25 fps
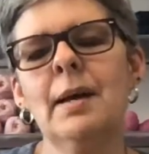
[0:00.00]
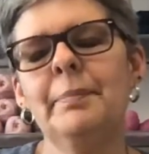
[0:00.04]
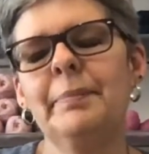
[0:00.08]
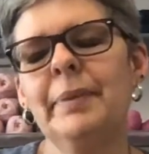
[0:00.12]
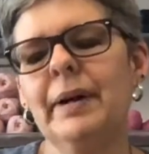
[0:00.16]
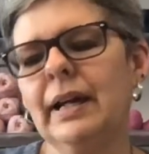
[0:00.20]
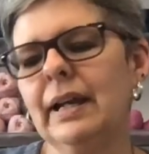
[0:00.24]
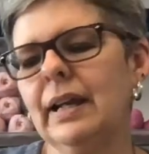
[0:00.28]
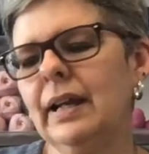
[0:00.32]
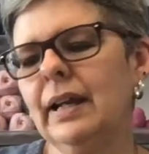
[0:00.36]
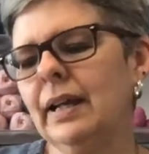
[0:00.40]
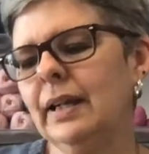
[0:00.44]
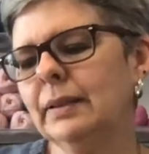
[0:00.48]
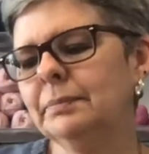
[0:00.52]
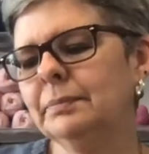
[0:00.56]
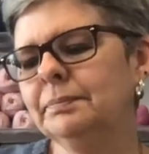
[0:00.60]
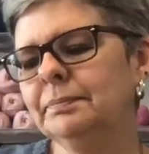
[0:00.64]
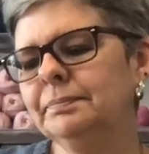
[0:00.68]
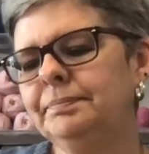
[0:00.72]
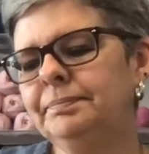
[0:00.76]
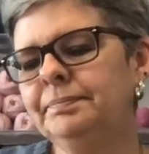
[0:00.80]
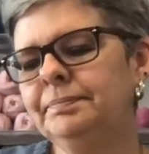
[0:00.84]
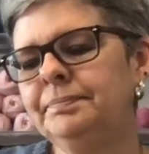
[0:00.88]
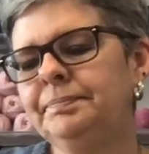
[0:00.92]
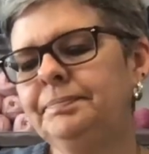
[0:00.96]
But,
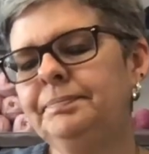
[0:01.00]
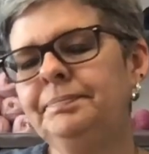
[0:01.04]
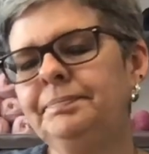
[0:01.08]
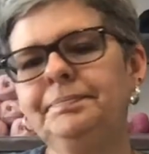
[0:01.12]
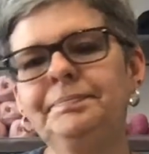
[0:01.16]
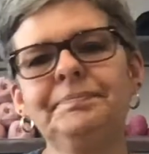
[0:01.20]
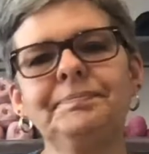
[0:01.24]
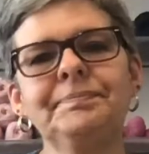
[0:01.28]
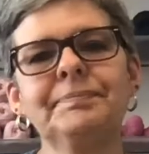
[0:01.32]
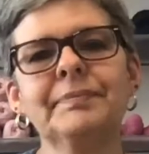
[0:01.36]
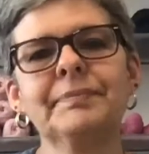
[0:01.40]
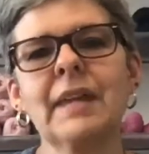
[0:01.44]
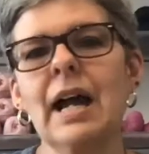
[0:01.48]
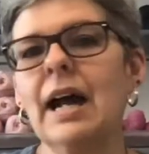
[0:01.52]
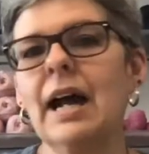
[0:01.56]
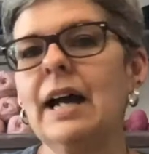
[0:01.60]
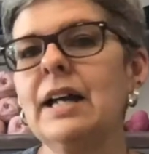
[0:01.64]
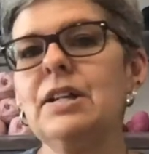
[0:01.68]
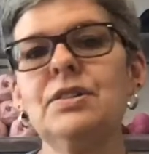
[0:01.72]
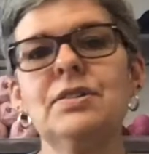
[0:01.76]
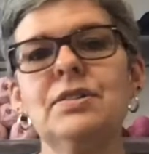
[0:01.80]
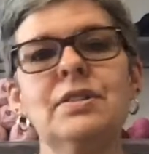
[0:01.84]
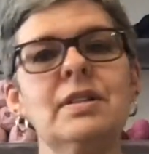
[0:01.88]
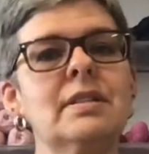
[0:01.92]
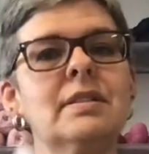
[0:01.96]
I
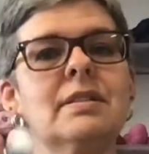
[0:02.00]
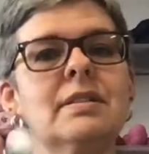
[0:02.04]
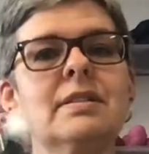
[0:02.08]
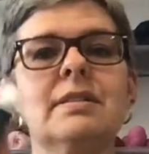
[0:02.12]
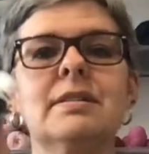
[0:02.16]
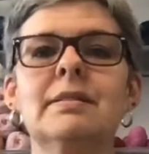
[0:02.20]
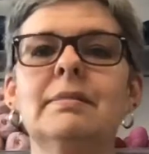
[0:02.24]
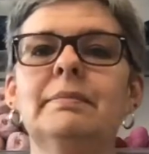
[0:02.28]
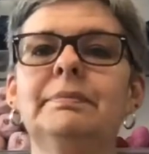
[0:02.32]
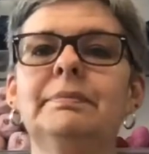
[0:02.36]
use this.